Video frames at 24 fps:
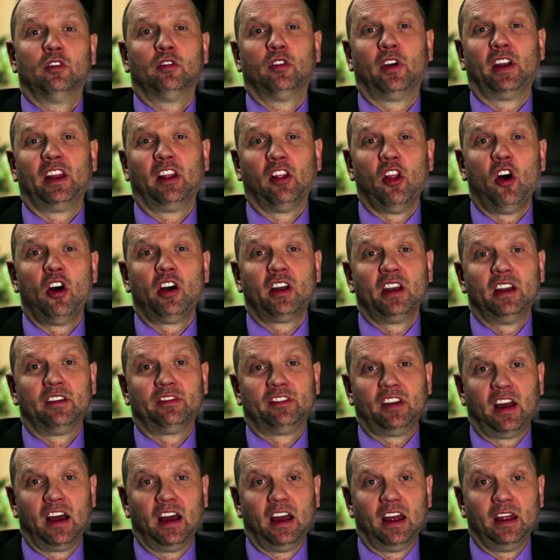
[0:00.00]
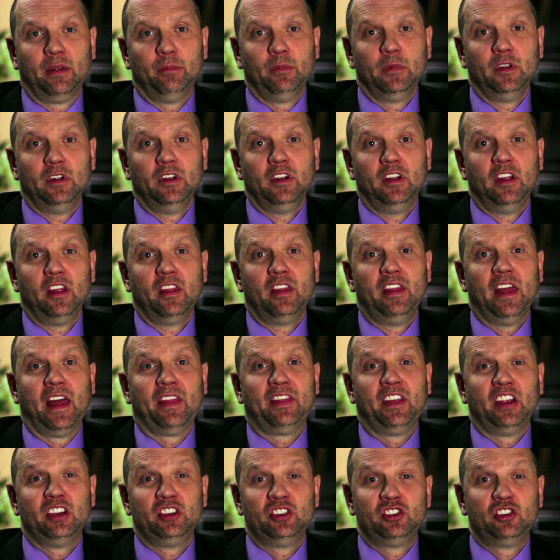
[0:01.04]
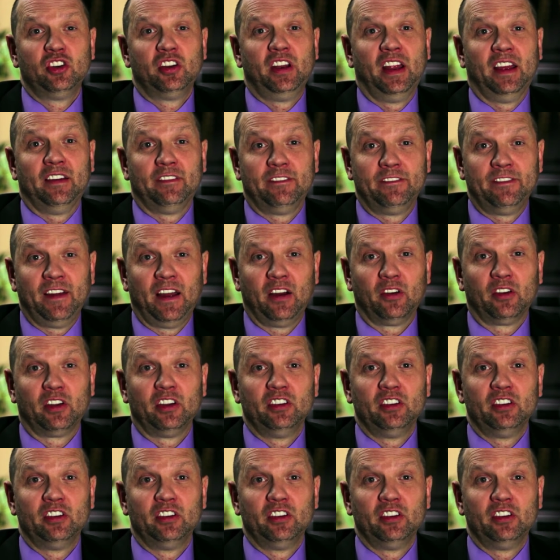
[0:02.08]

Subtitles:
for a long enough time that they should have found